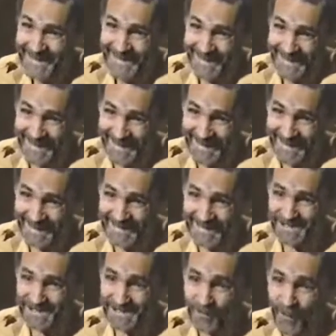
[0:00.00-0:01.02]
and I
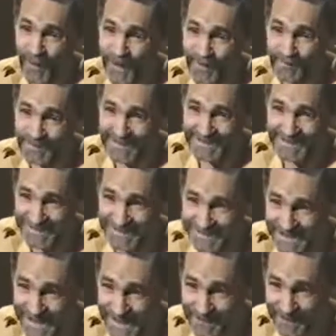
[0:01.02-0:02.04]
get swamped and
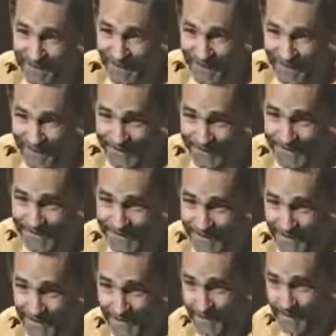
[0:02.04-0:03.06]
stepped on, you
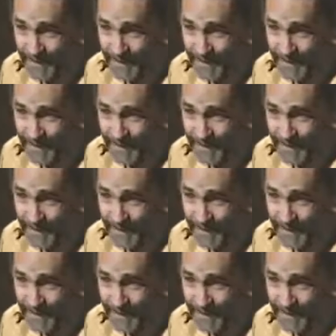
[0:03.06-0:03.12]
know.